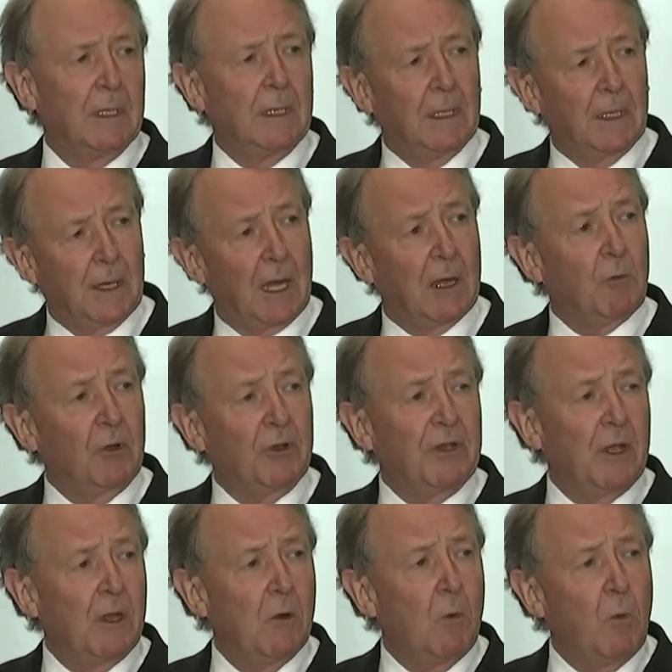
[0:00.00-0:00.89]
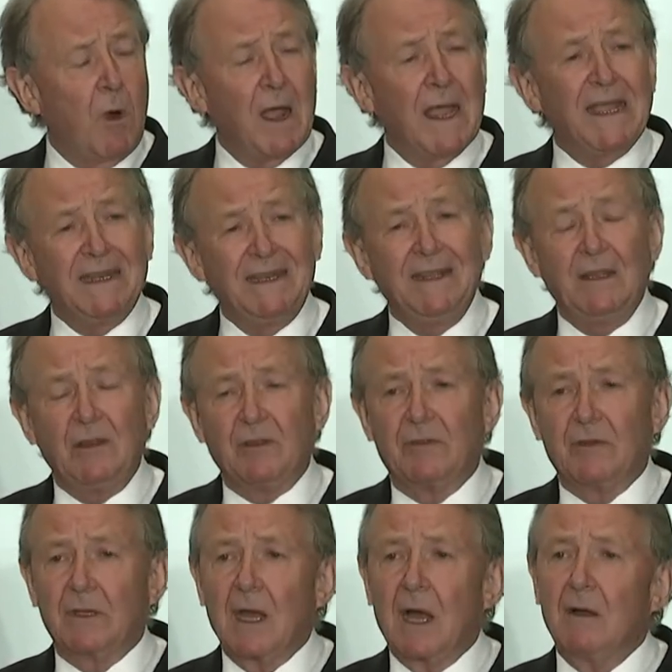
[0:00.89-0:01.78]
And I want to know why it is
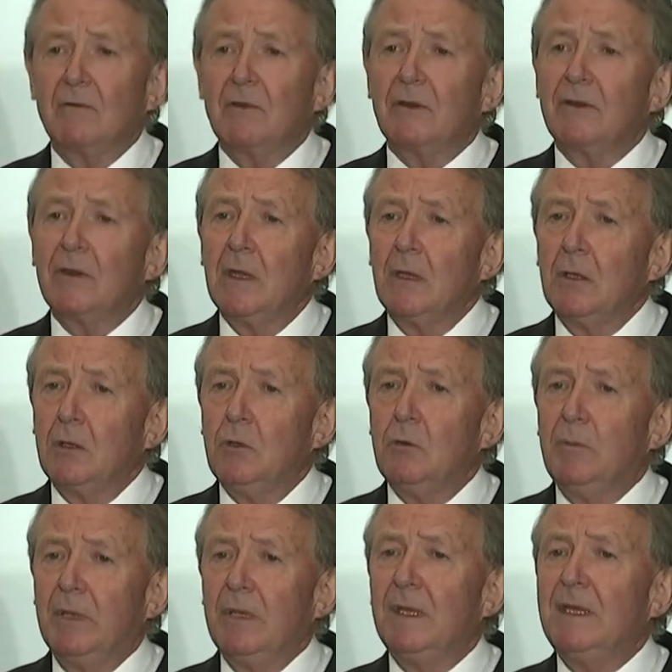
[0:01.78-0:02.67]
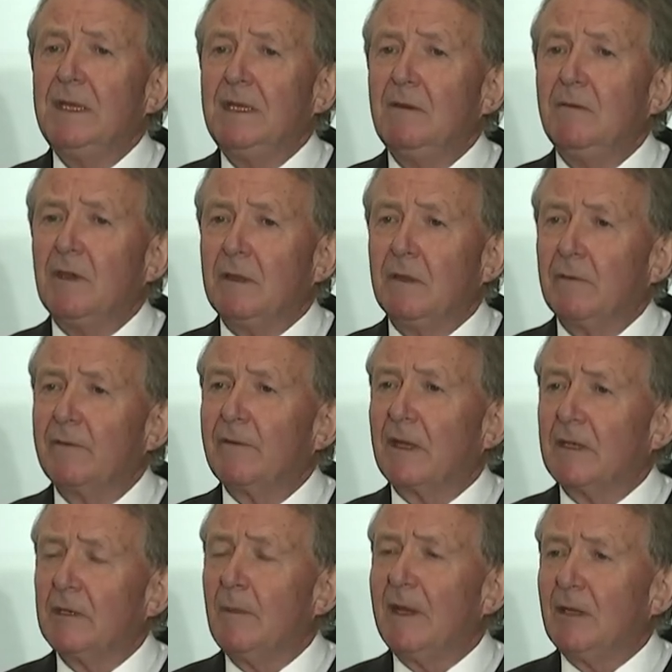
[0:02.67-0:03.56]
that others who believe in the
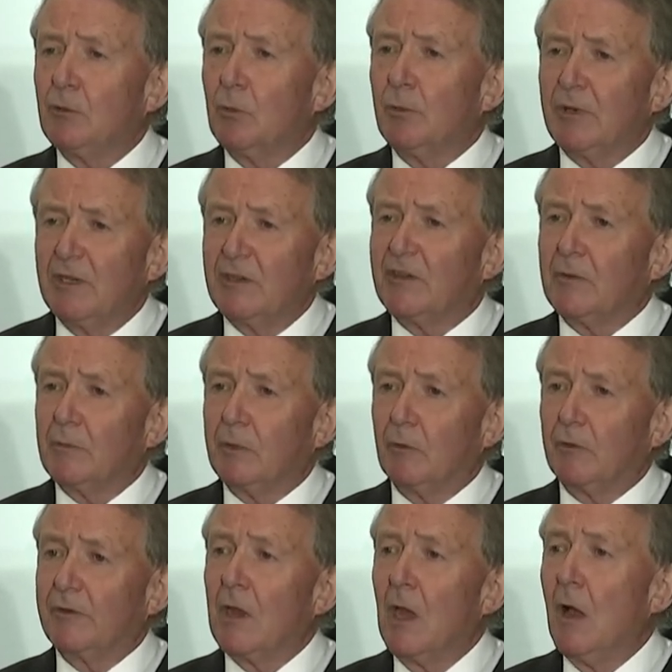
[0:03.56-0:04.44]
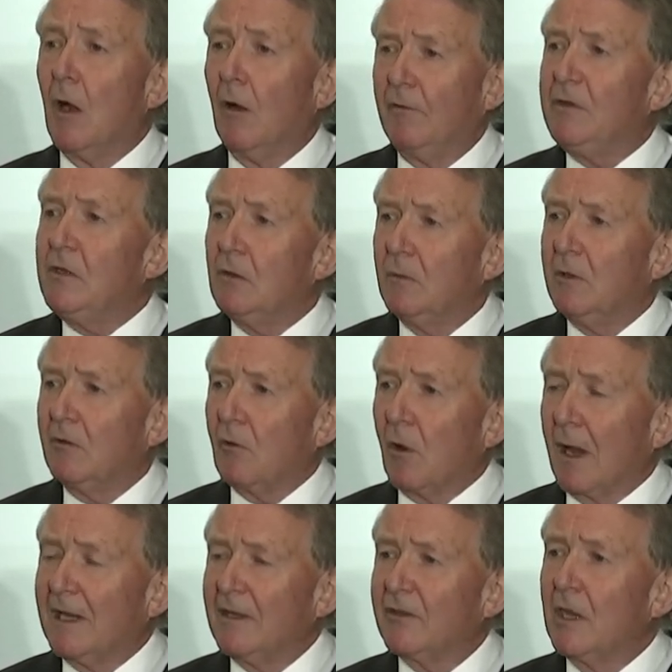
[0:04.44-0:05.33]
fundamental principles of human
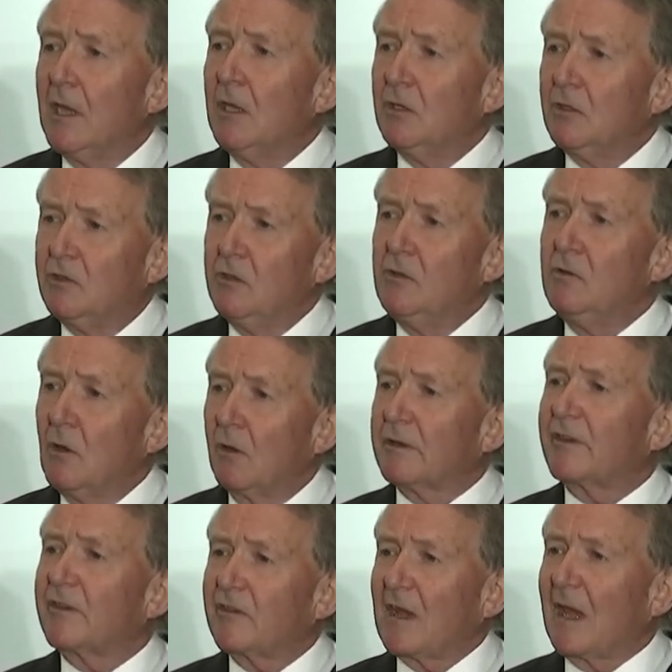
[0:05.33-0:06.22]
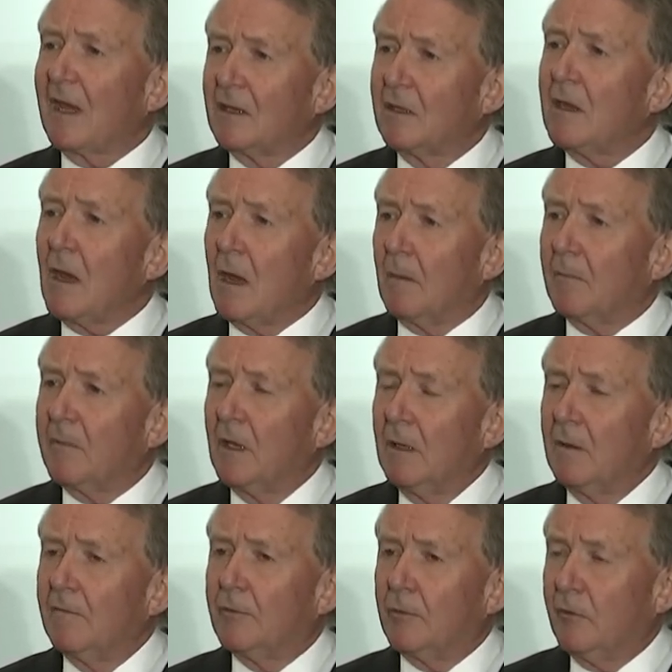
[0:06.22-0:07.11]
rights do not stand up
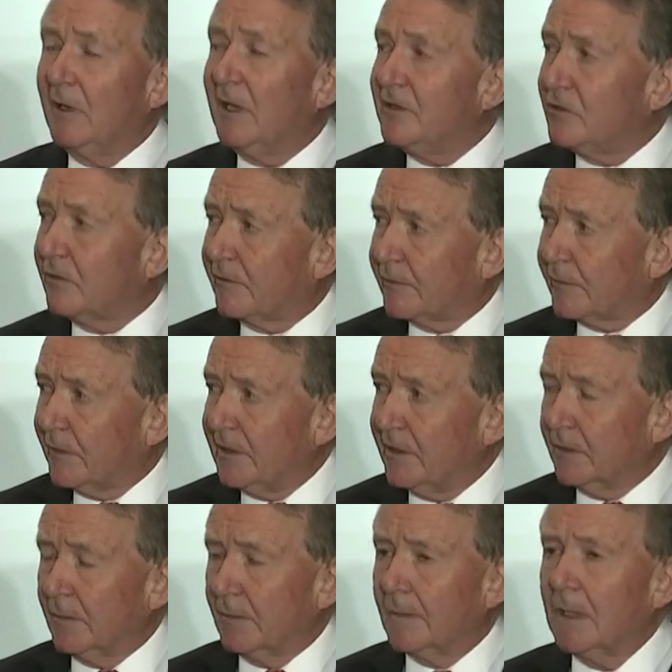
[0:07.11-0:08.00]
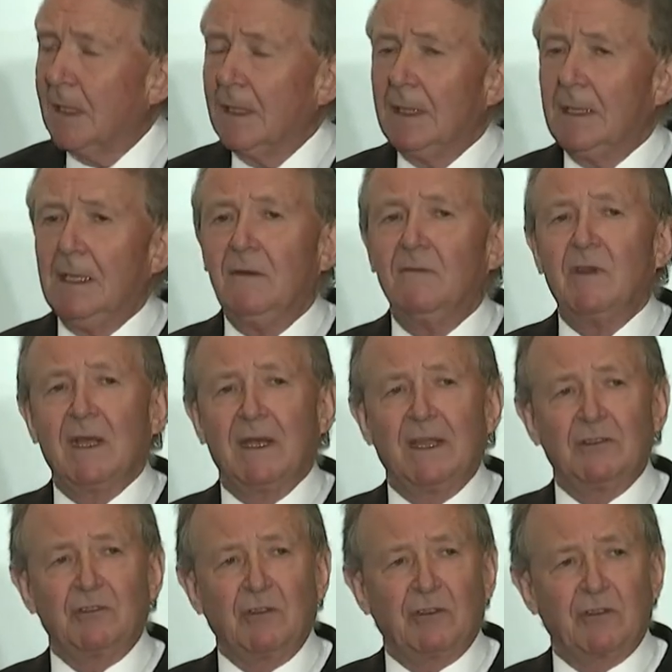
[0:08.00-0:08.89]
for religious freedom in their
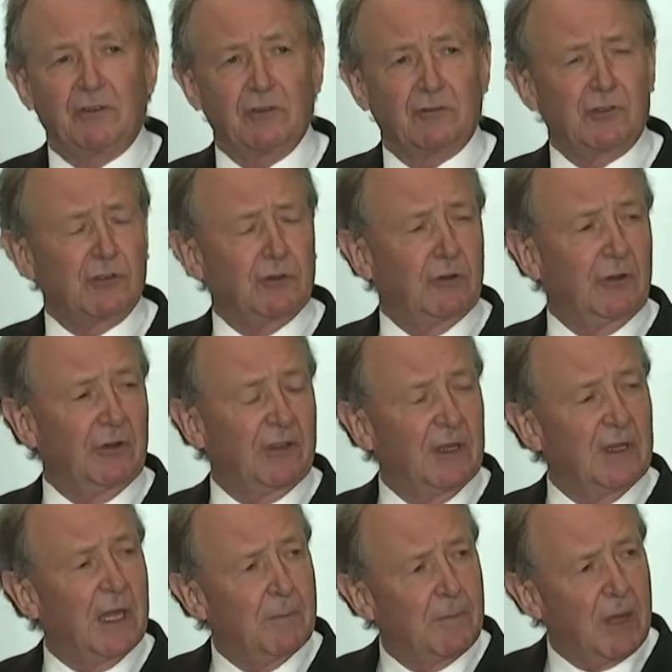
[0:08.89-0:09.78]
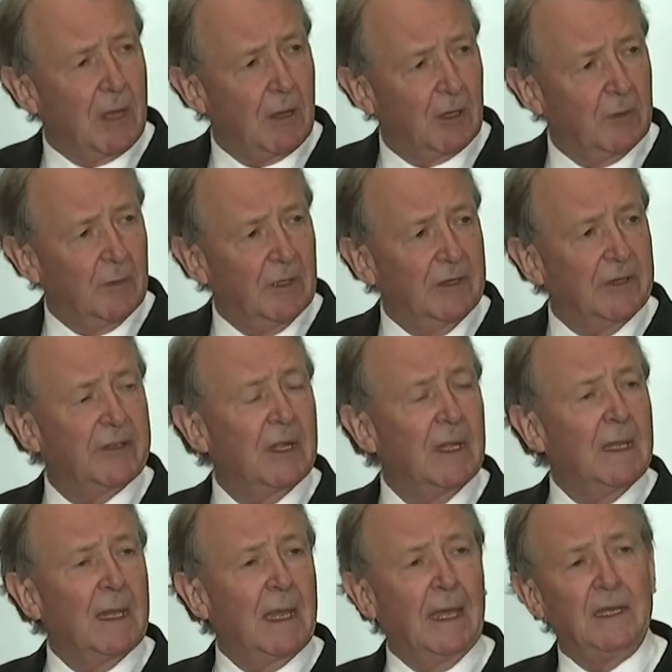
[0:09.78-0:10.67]
legislatures, in their parliaments,
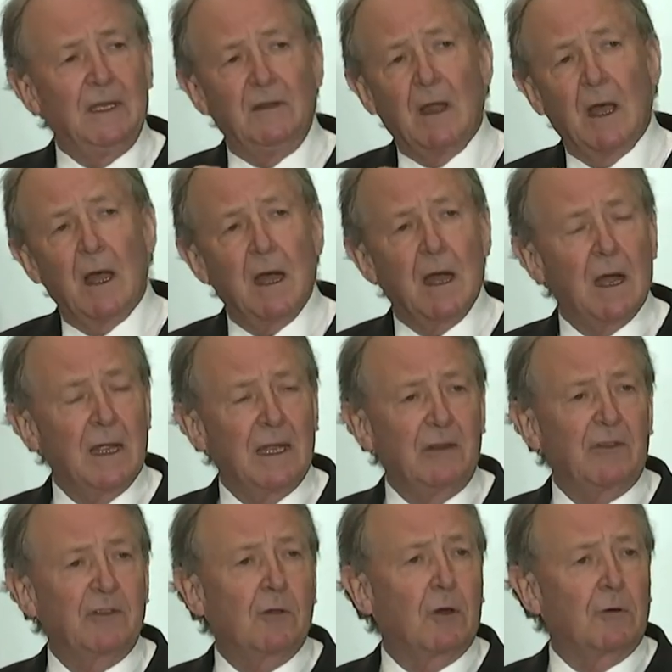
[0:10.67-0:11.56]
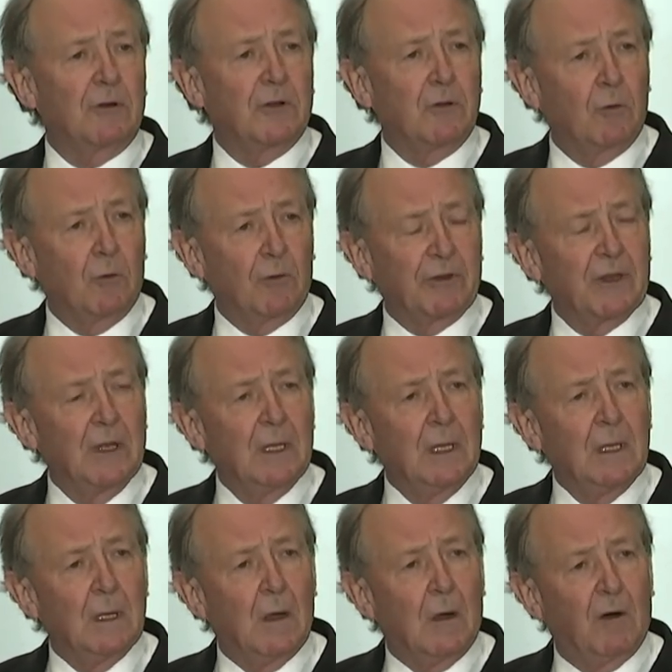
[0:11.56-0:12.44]
and in the highest corridors
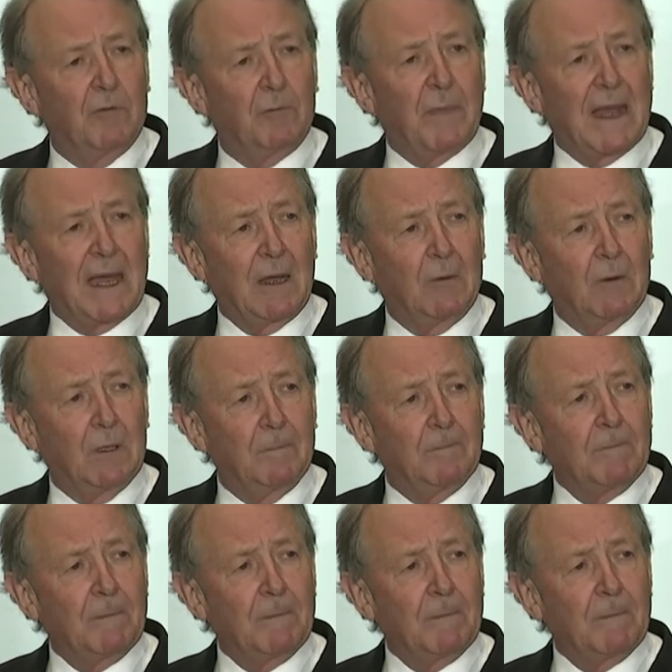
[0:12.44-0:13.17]
of power.